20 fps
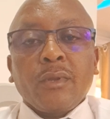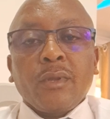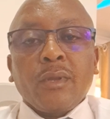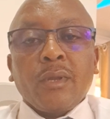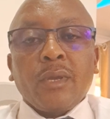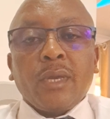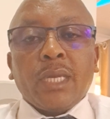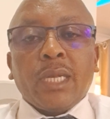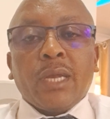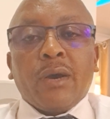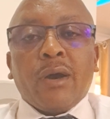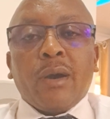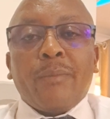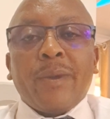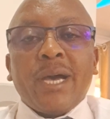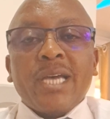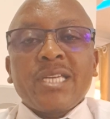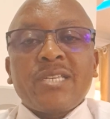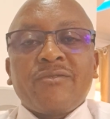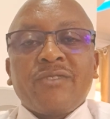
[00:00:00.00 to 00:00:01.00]
In our
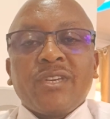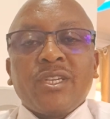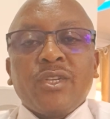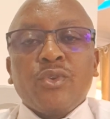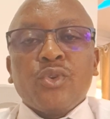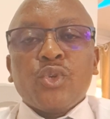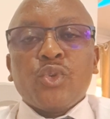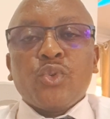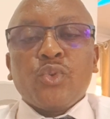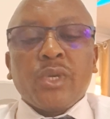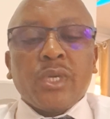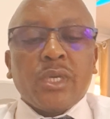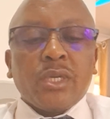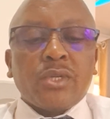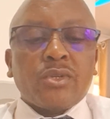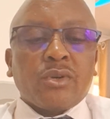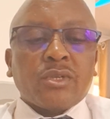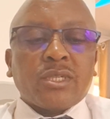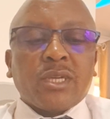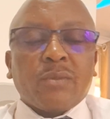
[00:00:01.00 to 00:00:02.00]
past videos, we
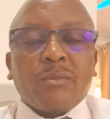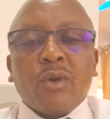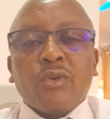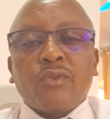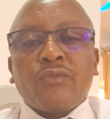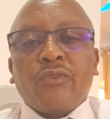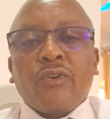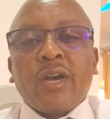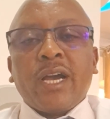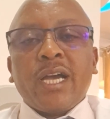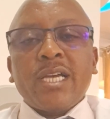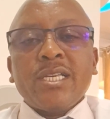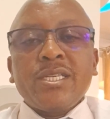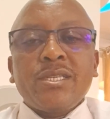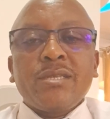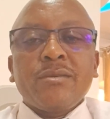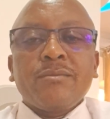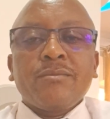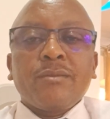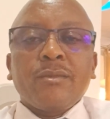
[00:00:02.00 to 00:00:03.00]
talked about
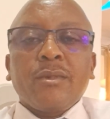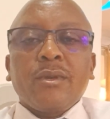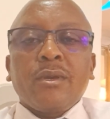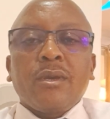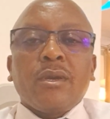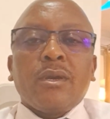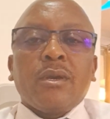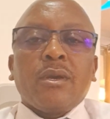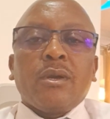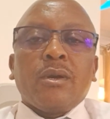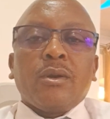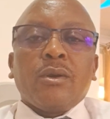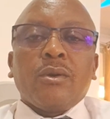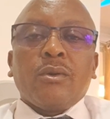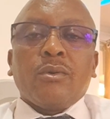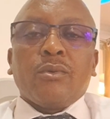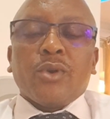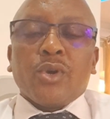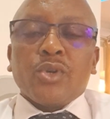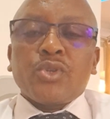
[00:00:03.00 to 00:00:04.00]
focus.
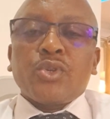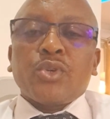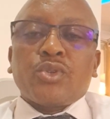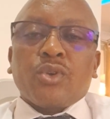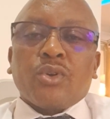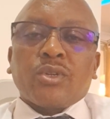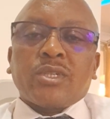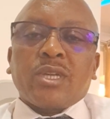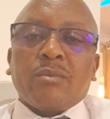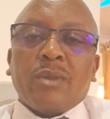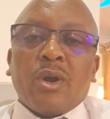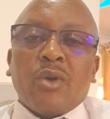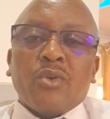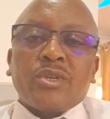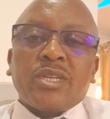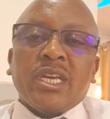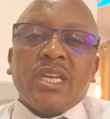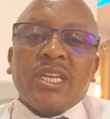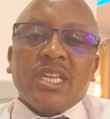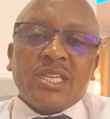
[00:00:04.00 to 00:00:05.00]
We also talked
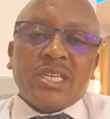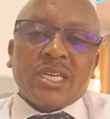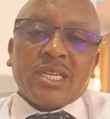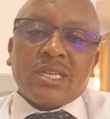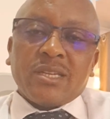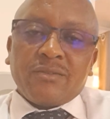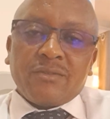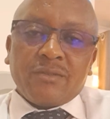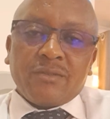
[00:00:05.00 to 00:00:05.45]
about initiative.